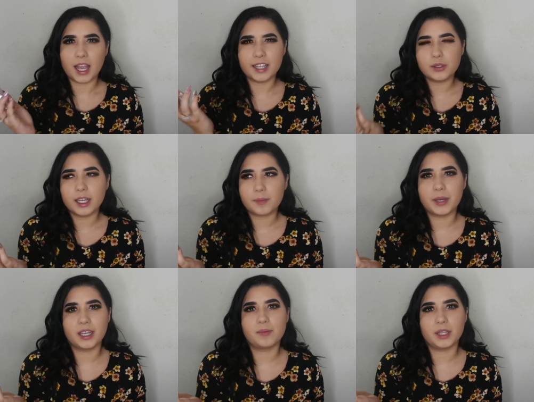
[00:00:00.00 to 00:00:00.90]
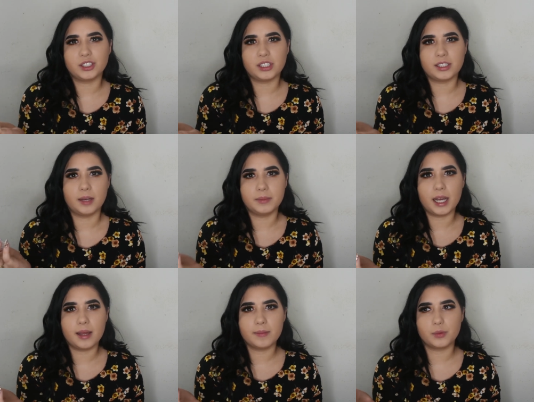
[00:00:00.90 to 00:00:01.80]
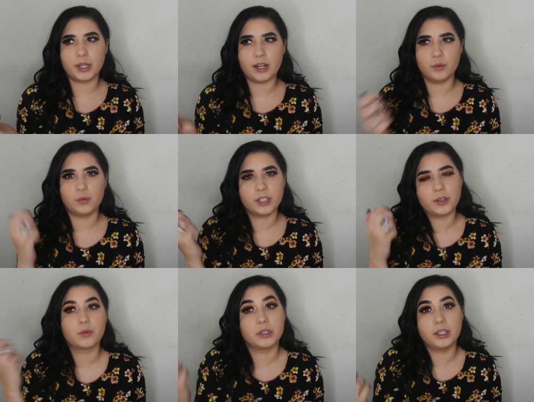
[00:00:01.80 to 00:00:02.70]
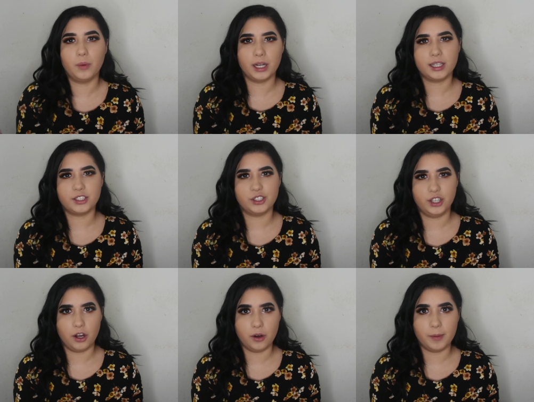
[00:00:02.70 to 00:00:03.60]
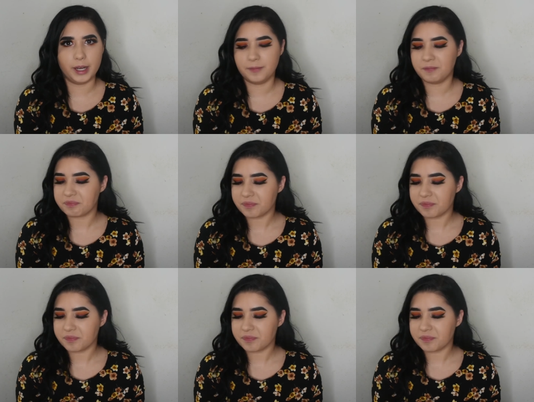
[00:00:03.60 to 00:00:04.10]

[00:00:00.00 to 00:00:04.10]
I do like pink blushes sometimes when I like really want it to show, but